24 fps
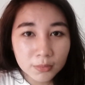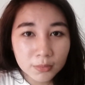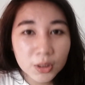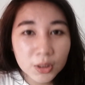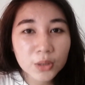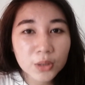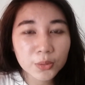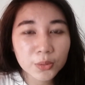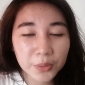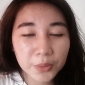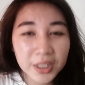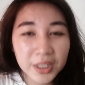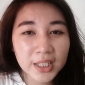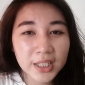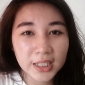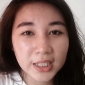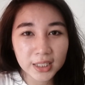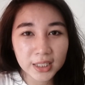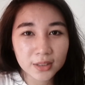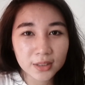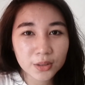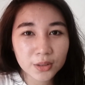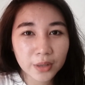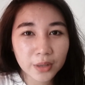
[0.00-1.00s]
you really
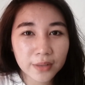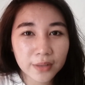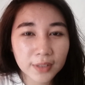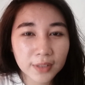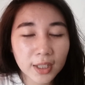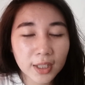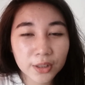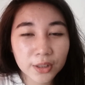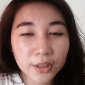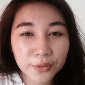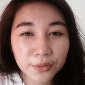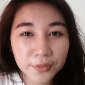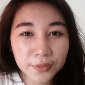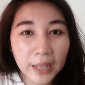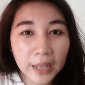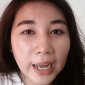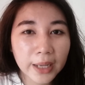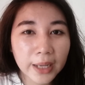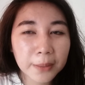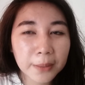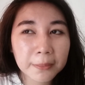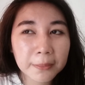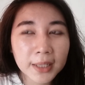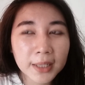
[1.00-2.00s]
need to have a lot of
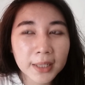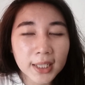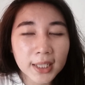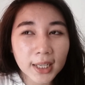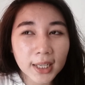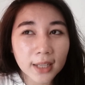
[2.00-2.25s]
time,